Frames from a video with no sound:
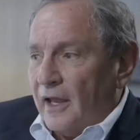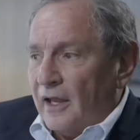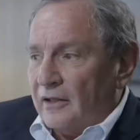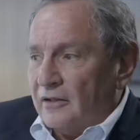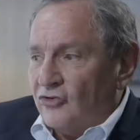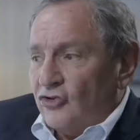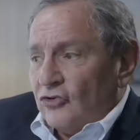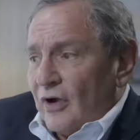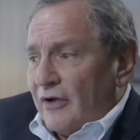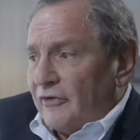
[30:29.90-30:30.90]
And
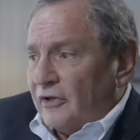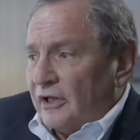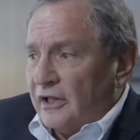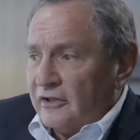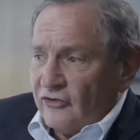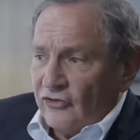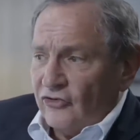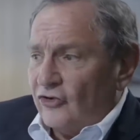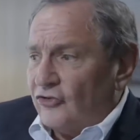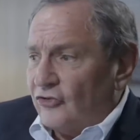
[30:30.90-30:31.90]
geographically, it's
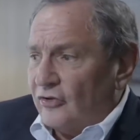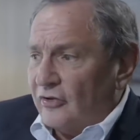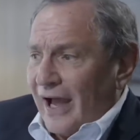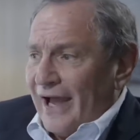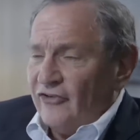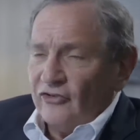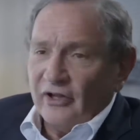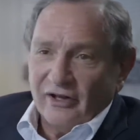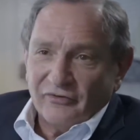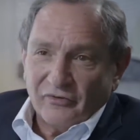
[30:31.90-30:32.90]
just
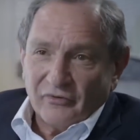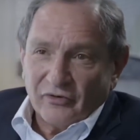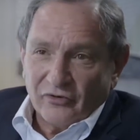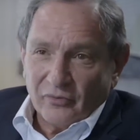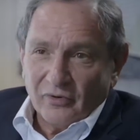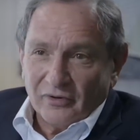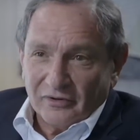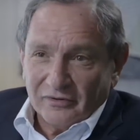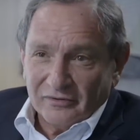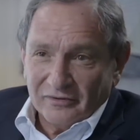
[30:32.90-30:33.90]
isolated from the rest of the world.